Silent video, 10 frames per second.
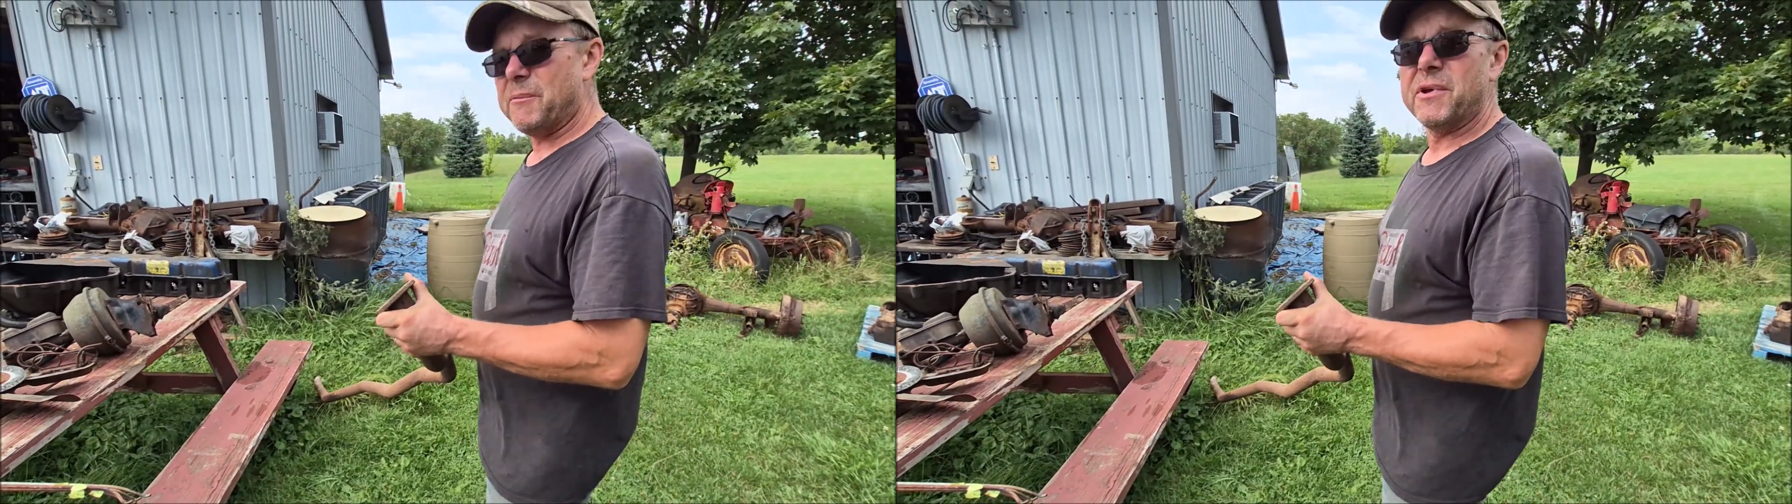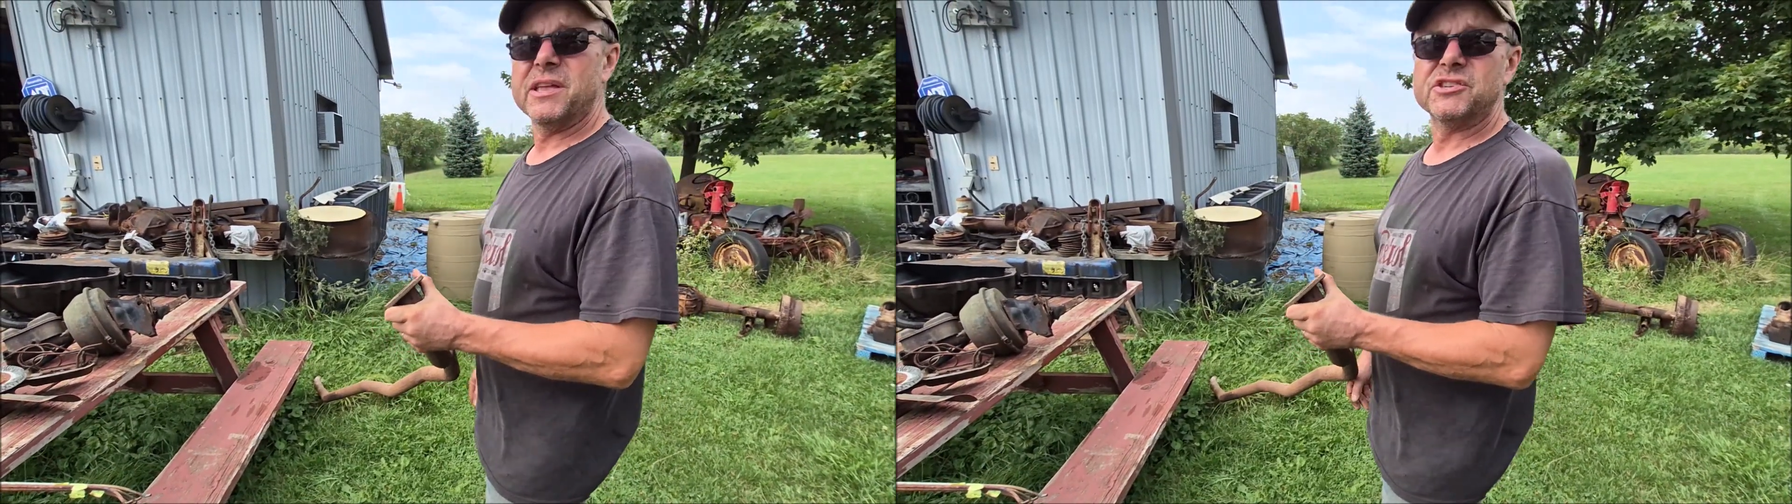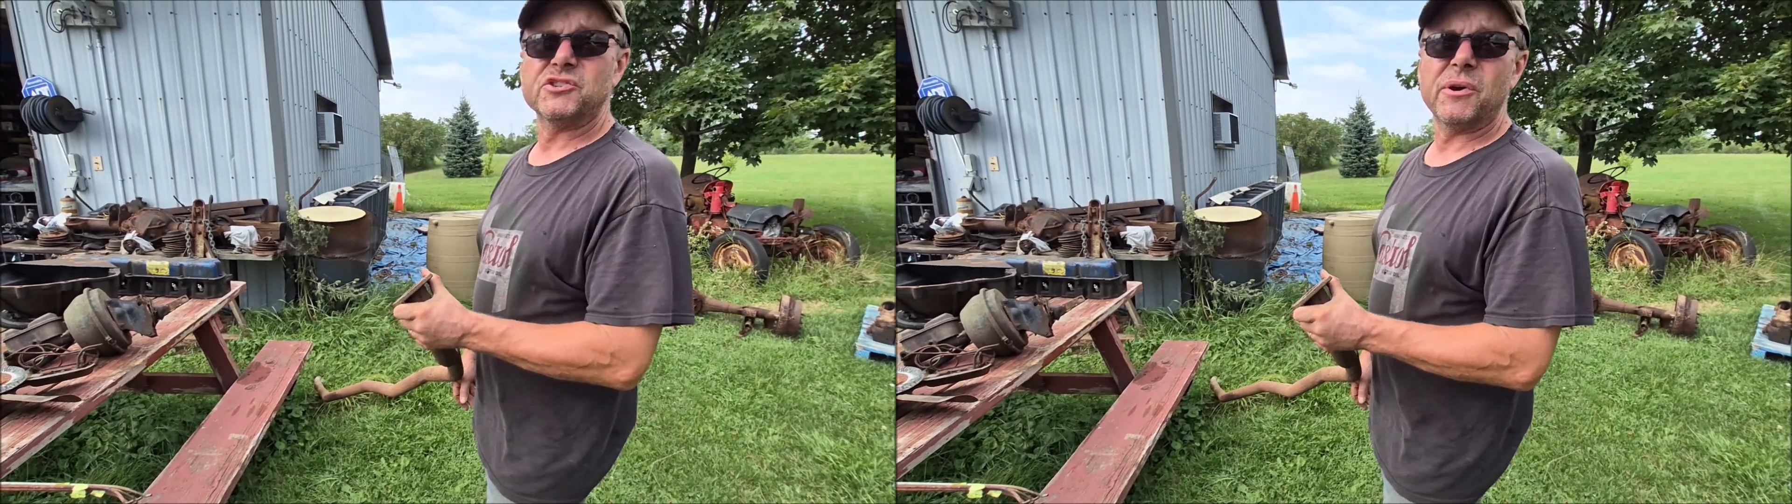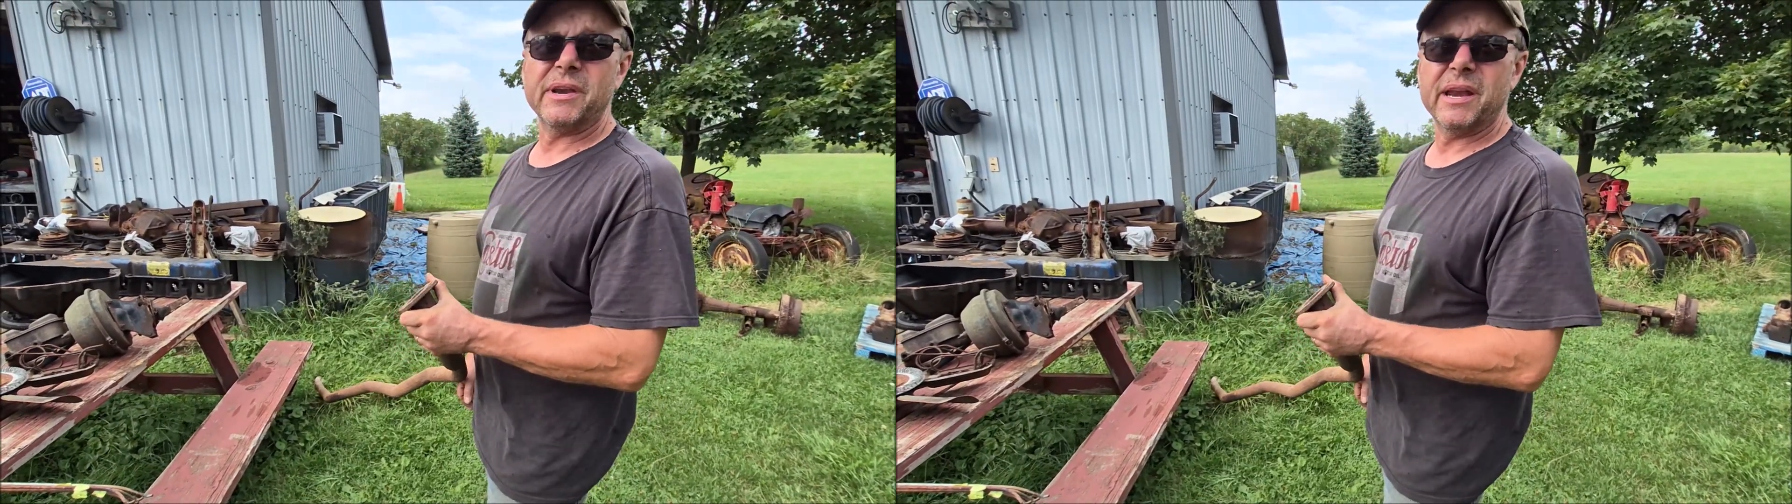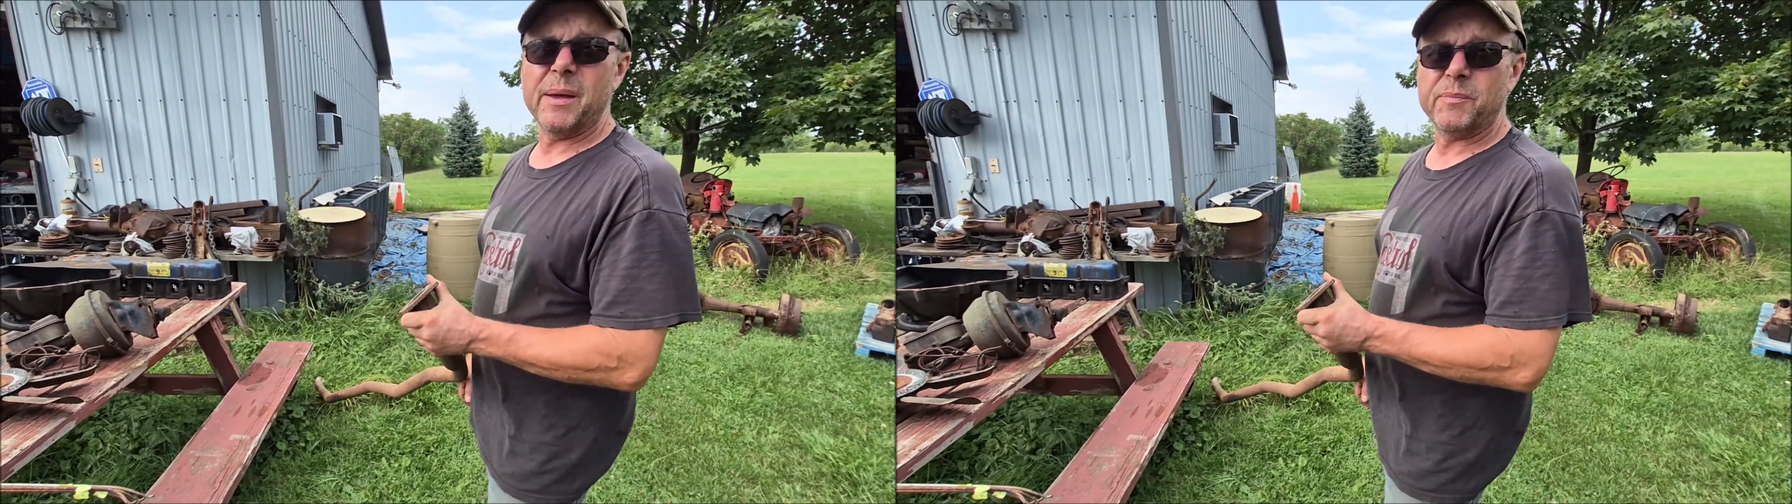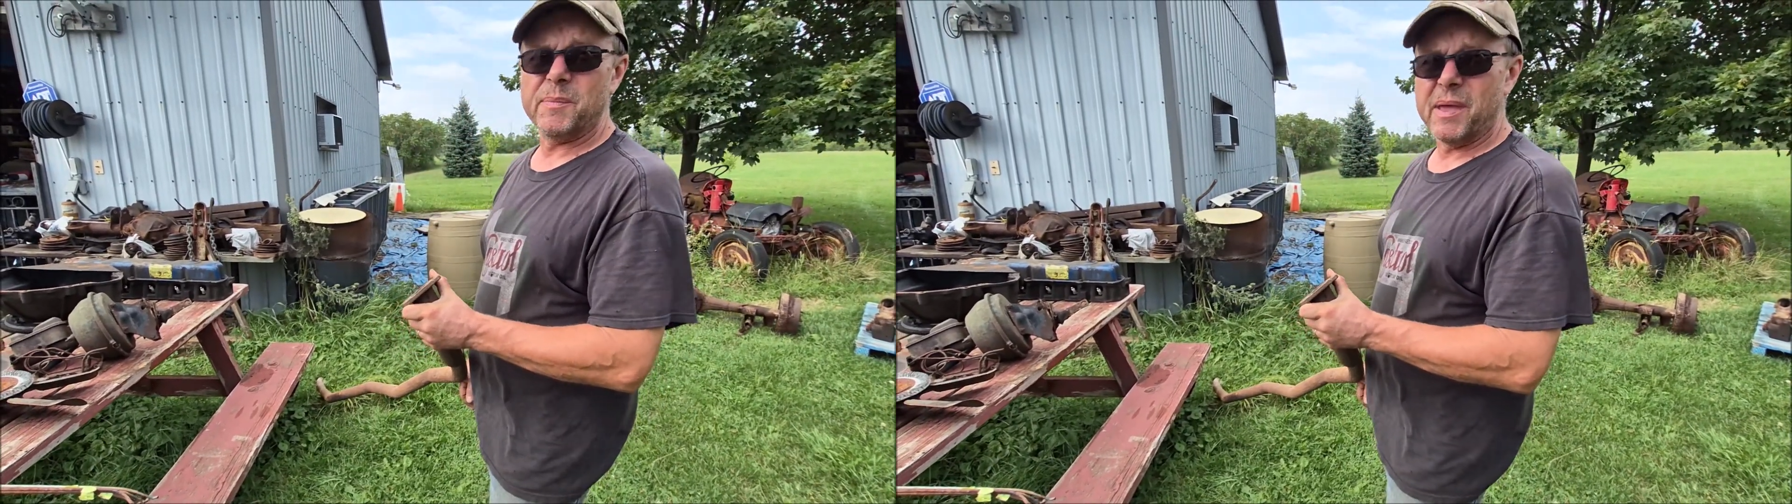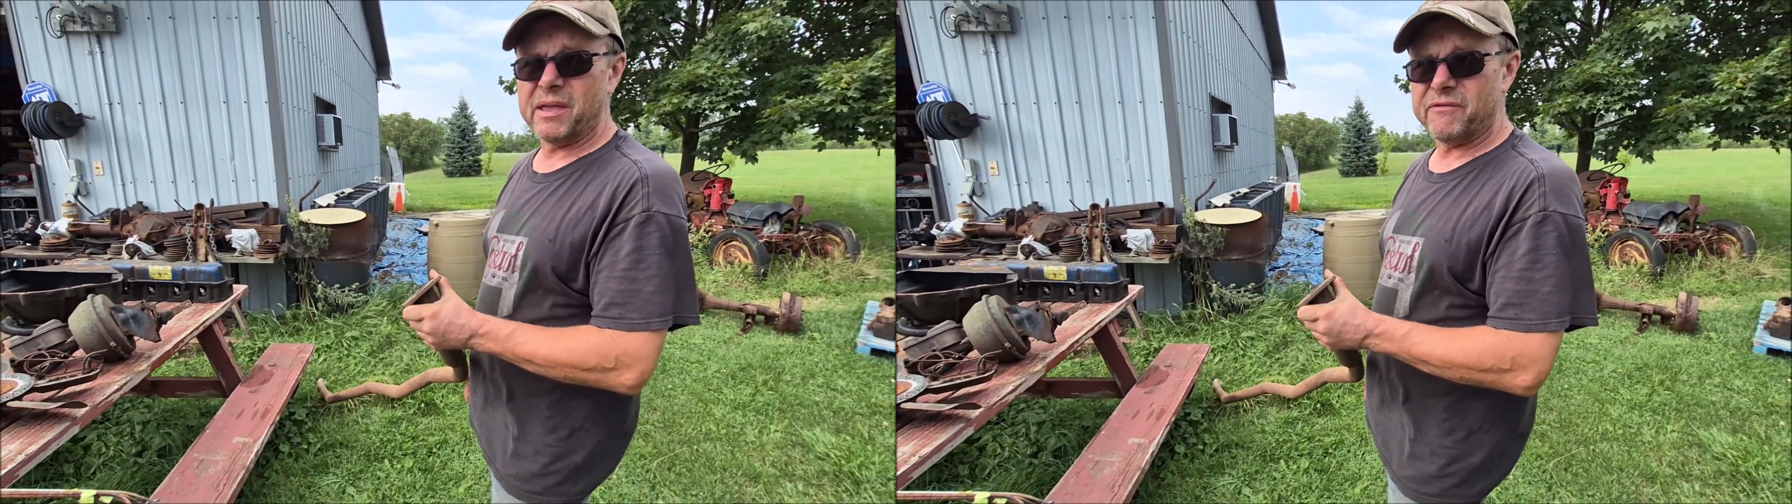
we can shorten it up to make